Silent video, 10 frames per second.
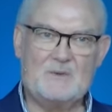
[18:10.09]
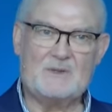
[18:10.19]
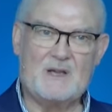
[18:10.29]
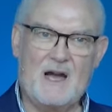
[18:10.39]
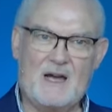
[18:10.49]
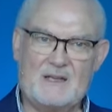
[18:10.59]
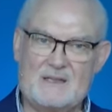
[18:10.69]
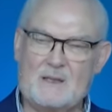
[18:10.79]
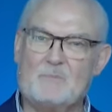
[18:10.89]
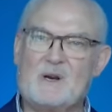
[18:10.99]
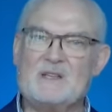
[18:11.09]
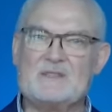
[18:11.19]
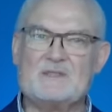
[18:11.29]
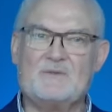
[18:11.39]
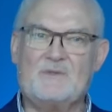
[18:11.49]
with God in the
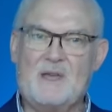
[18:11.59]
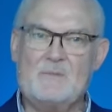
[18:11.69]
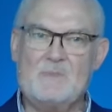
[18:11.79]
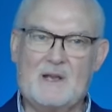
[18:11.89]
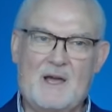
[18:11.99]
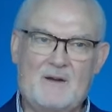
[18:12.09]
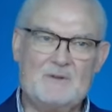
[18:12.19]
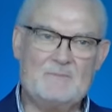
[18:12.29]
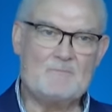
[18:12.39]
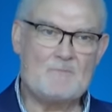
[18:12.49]
presence of Him in heaven.